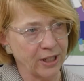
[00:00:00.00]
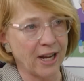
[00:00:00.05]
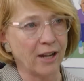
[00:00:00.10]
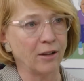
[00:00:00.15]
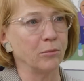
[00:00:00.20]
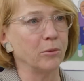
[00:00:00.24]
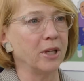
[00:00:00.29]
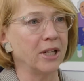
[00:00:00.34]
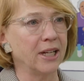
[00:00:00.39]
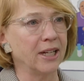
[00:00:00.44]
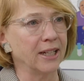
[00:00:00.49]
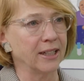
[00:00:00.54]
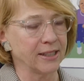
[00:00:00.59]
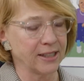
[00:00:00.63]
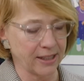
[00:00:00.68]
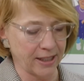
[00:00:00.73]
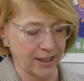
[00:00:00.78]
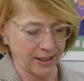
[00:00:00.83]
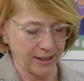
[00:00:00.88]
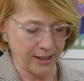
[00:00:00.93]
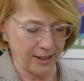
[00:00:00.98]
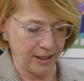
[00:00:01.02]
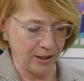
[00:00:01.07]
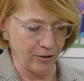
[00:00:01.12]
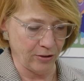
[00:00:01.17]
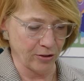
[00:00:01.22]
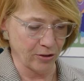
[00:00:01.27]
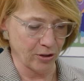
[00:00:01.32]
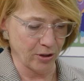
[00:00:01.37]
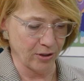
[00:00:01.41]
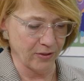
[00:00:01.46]
town meeting and, and
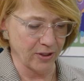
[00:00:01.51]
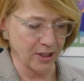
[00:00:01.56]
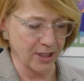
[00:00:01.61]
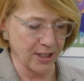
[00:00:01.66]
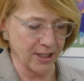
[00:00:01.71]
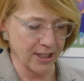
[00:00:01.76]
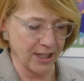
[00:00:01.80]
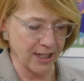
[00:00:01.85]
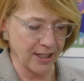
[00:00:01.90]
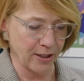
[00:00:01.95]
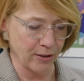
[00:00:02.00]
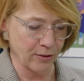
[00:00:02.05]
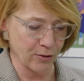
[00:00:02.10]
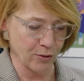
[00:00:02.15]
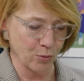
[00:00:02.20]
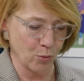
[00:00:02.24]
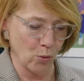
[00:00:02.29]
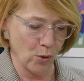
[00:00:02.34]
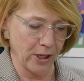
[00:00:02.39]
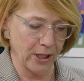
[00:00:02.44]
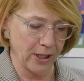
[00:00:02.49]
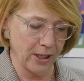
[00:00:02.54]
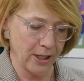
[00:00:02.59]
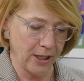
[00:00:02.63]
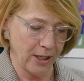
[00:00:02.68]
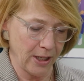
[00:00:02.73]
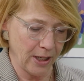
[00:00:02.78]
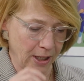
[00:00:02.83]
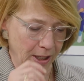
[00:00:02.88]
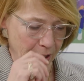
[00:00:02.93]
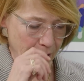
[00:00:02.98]
senior services. And there's
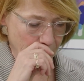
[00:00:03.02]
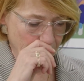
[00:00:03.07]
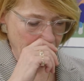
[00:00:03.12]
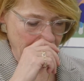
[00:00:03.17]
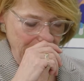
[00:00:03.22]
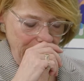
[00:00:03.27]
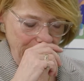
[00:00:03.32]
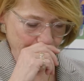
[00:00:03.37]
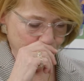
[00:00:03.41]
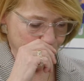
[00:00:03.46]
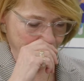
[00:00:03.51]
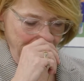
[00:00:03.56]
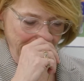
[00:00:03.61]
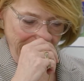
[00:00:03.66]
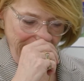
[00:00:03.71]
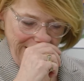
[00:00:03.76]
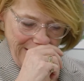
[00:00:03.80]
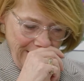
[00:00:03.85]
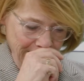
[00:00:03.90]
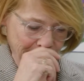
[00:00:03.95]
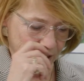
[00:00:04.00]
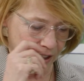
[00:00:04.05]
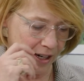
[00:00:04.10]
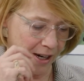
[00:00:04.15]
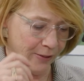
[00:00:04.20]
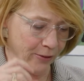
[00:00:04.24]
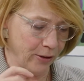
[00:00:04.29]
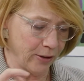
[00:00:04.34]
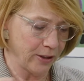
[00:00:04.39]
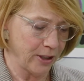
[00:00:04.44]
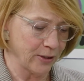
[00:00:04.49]
one that, uh,
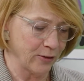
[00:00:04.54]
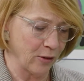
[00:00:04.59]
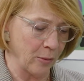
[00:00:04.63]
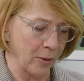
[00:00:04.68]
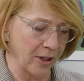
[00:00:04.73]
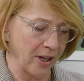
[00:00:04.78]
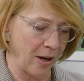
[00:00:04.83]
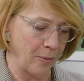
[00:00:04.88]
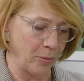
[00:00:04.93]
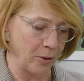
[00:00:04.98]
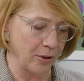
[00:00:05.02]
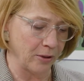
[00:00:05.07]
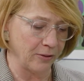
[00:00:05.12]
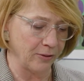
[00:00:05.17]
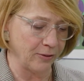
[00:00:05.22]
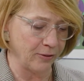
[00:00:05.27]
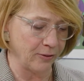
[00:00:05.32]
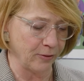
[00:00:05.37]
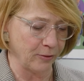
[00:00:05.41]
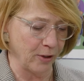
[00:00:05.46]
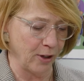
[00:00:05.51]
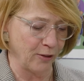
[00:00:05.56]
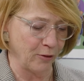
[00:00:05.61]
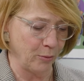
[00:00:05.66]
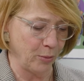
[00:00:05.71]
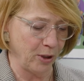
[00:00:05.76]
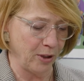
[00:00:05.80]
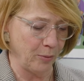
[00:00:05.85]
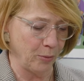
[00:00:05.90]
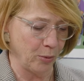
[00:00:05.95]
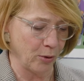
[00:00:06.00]
I've heard this from a couple of,
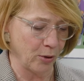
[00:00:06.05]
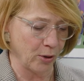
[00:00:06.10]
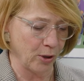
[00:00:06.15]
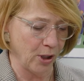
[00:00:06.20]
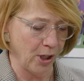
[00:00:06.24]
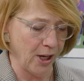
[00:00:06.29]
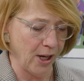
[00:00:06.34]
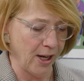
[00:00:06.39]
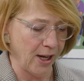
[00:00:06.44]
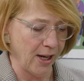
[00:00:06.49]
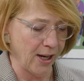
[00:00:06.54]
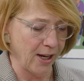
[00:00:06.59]
of people.